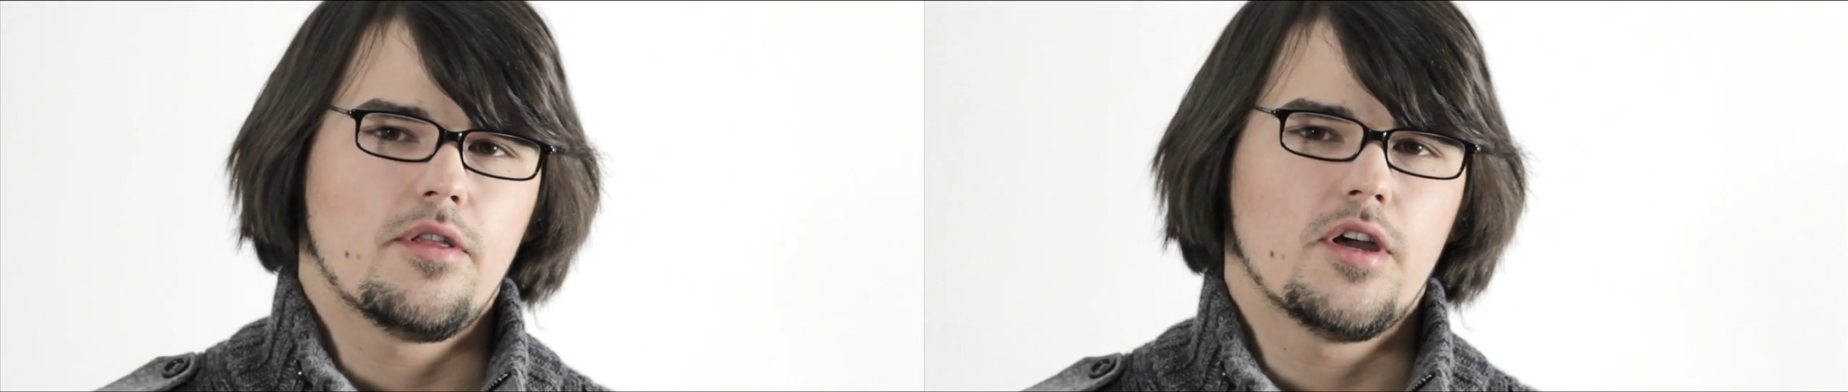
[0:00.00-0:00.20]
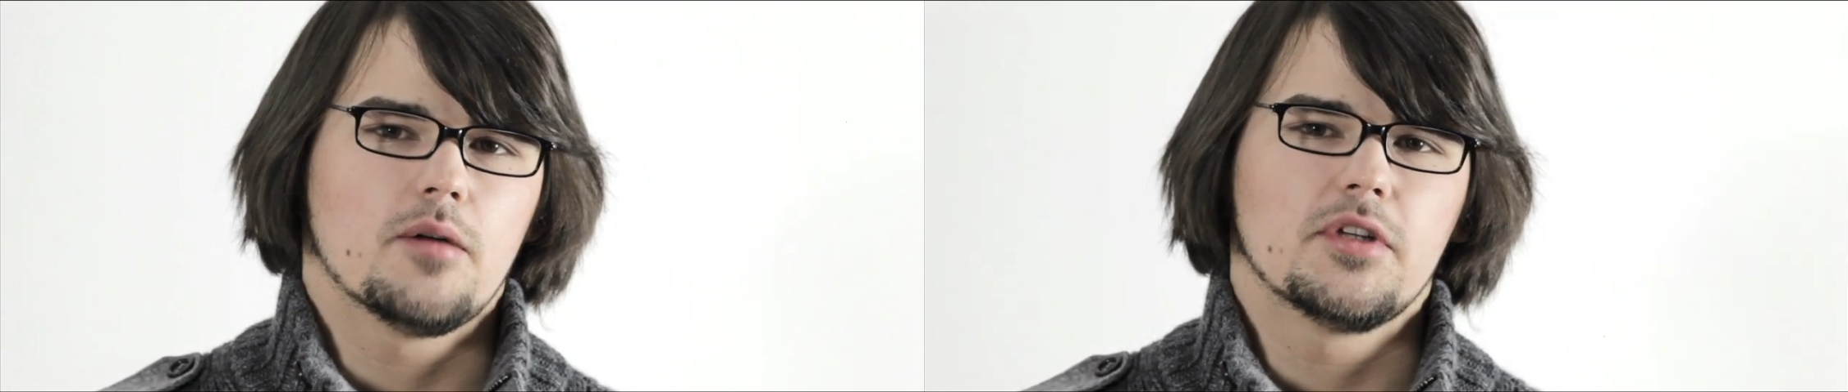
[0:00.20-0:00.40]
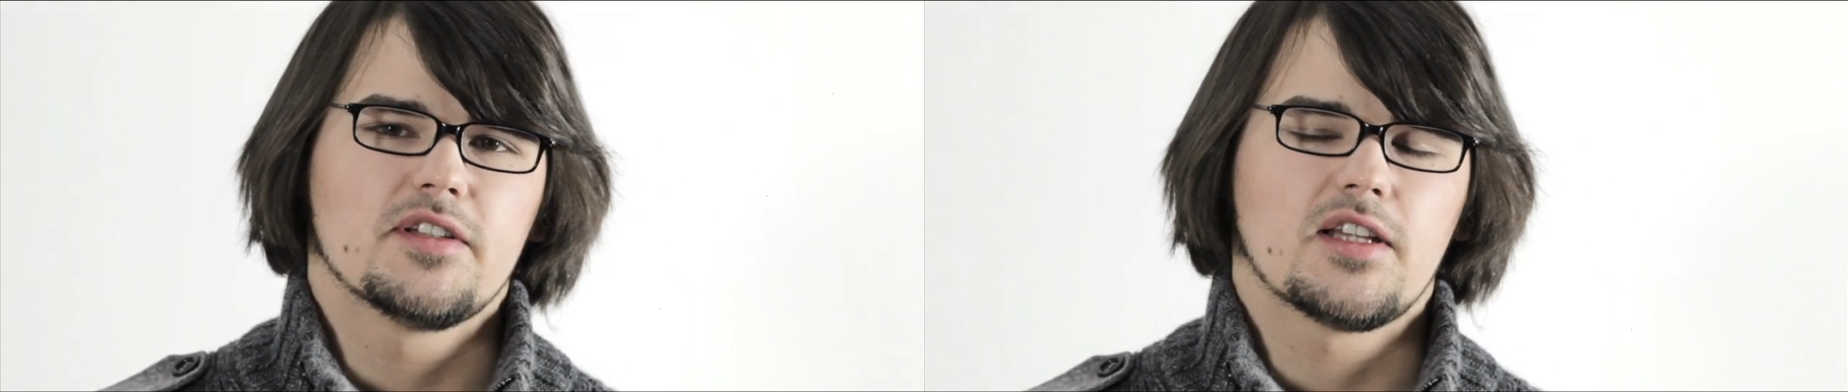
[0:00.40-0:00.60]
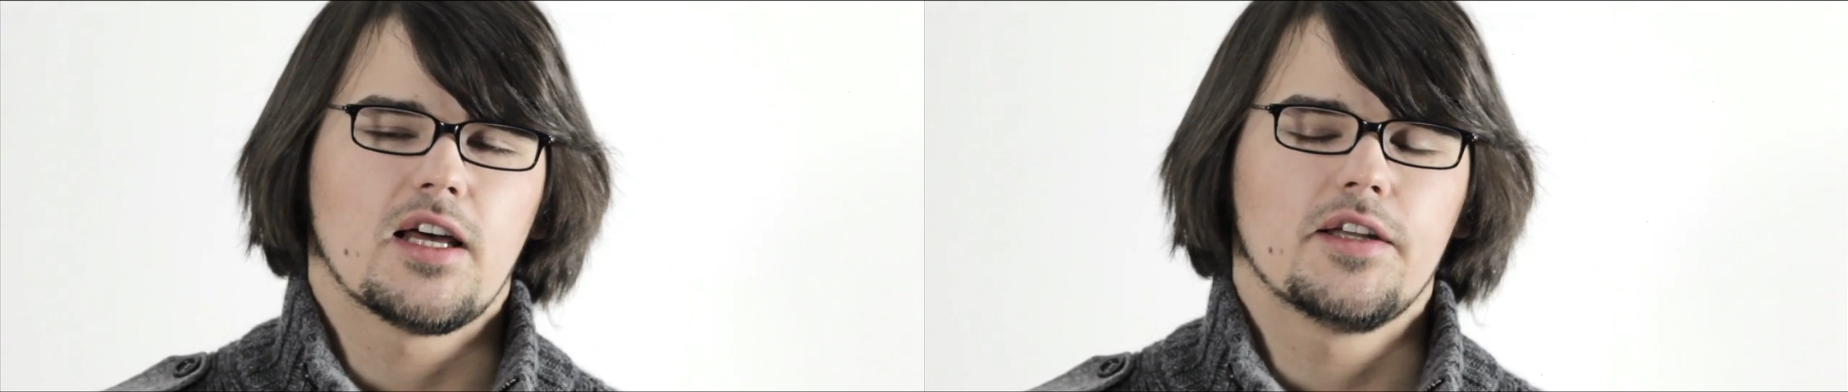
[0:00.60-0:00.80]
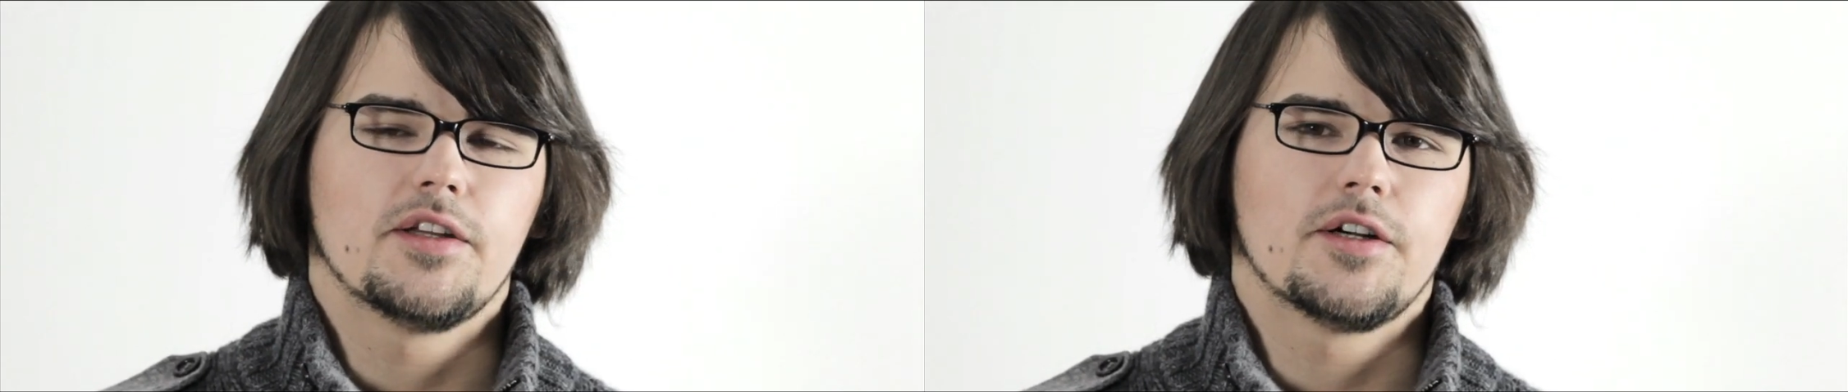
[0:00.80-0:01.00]
the
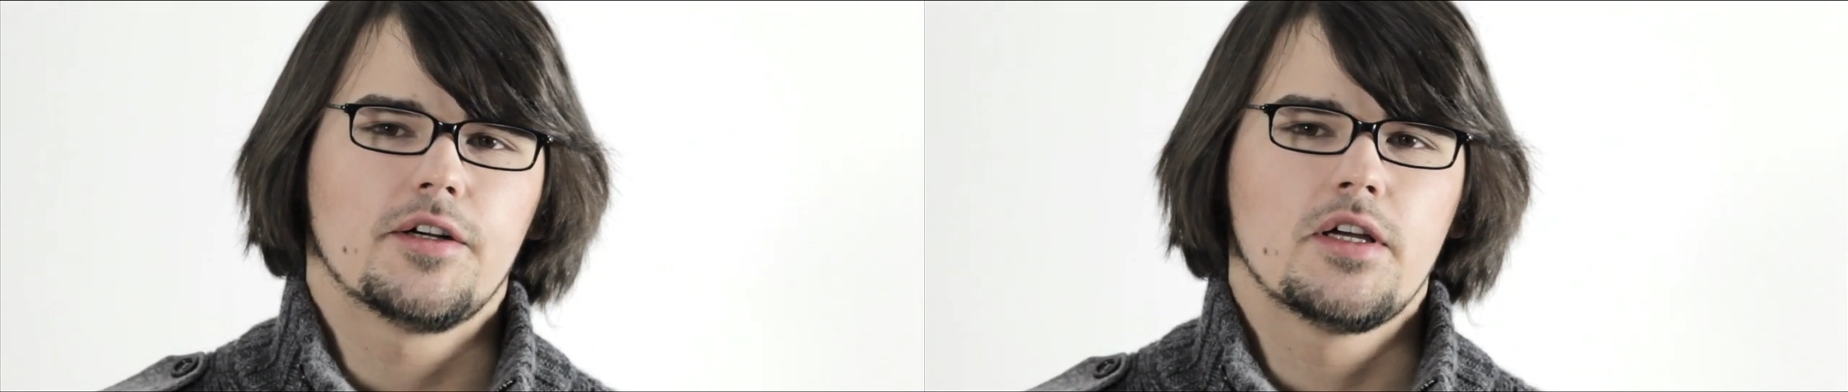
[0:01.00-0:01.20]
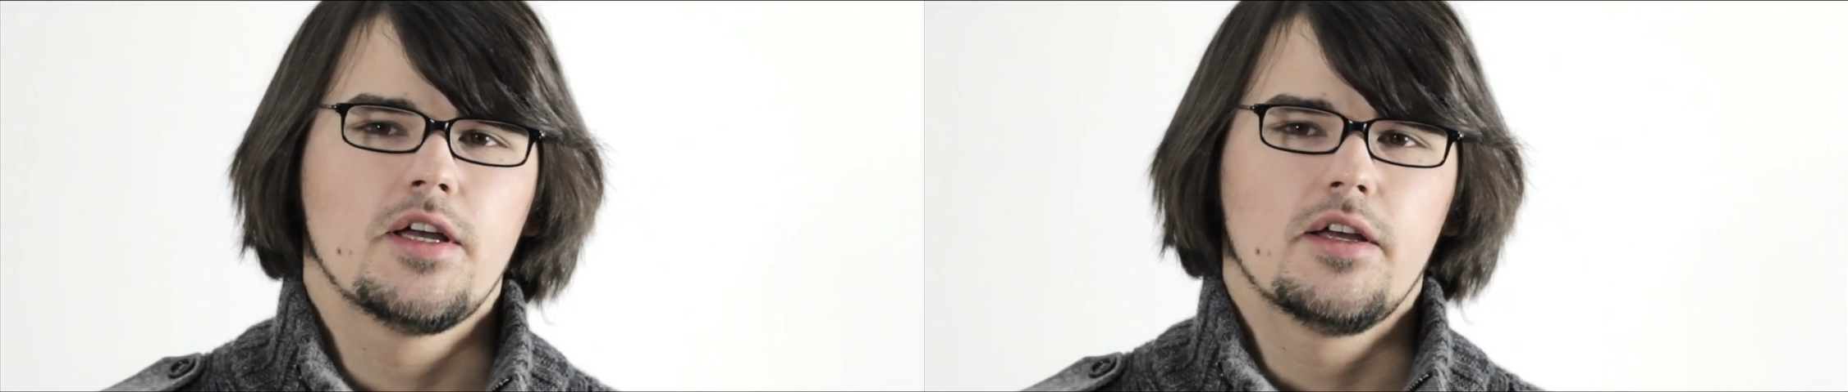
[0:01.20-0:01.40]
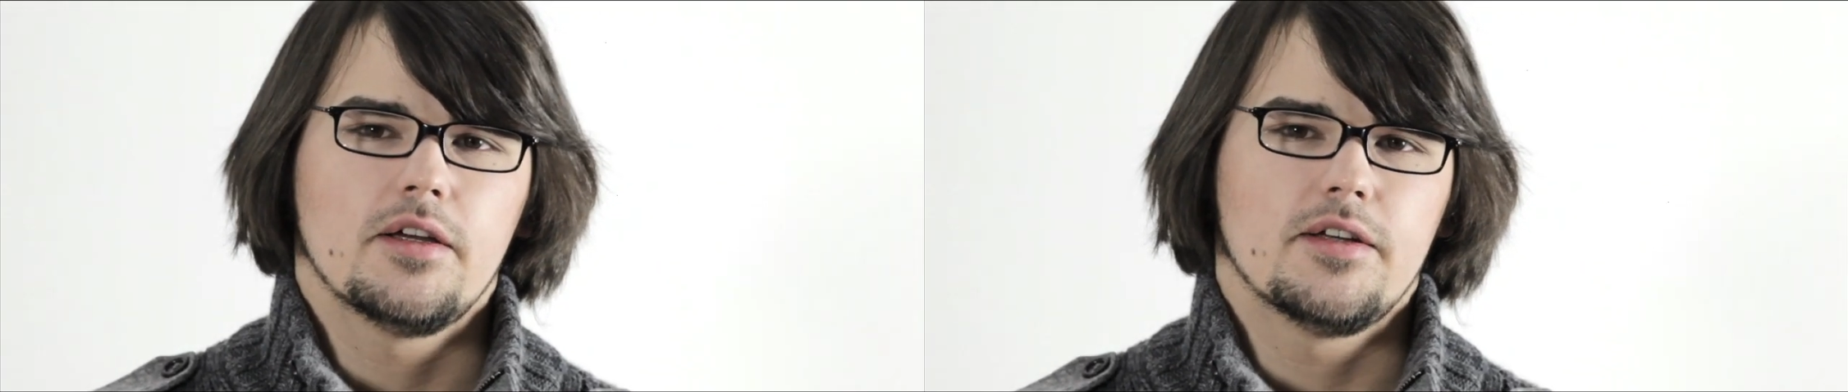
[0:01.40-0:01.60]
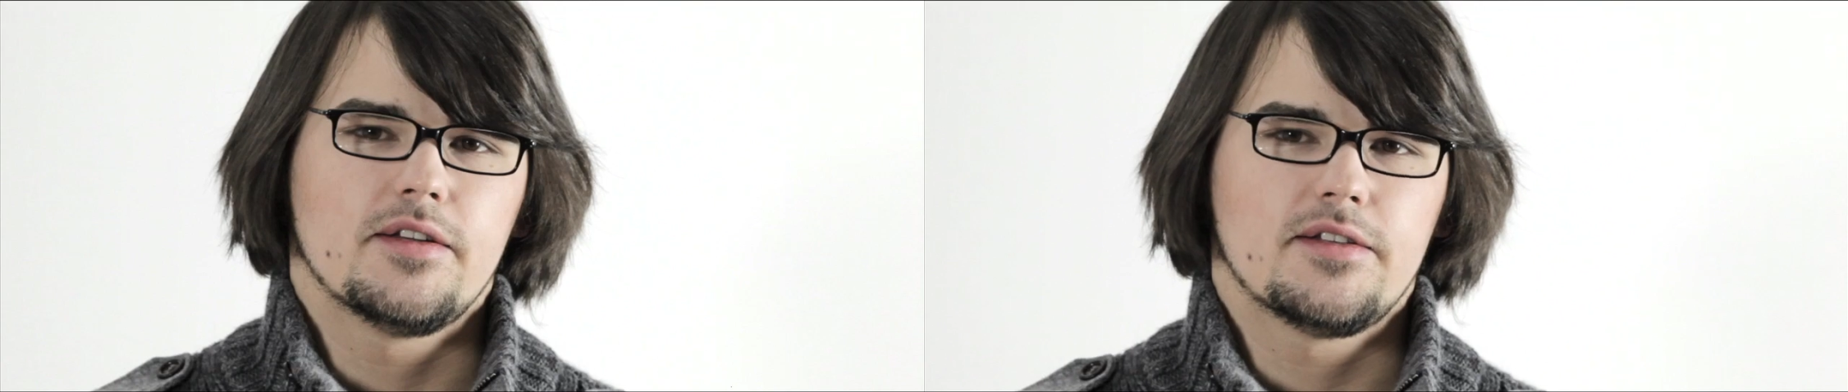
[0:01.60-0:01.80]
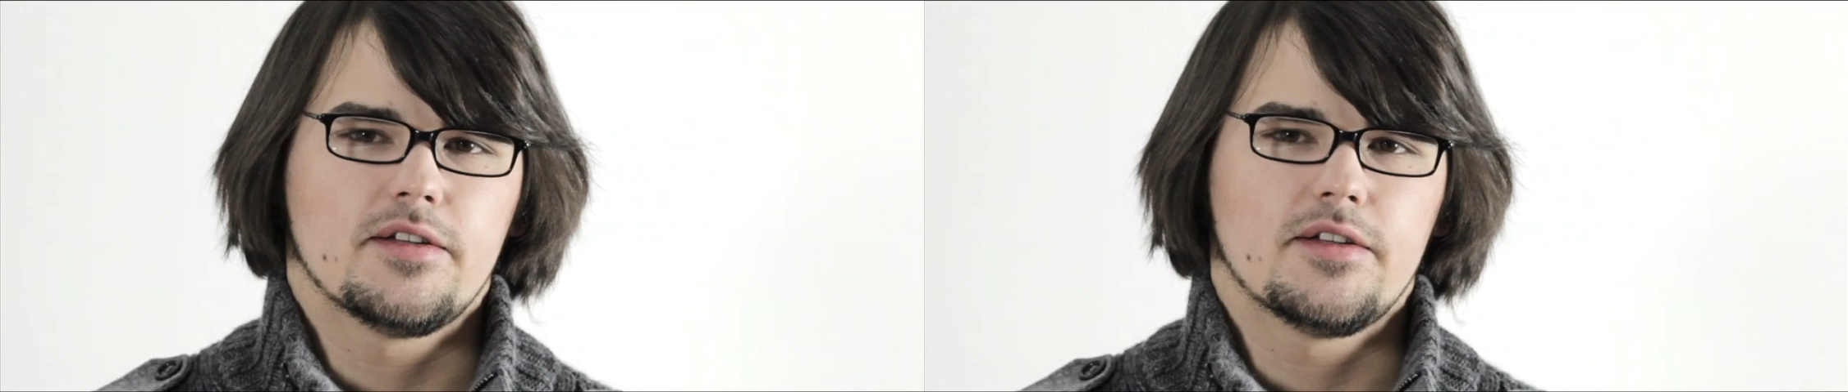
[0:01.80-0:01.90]
OmniSlider is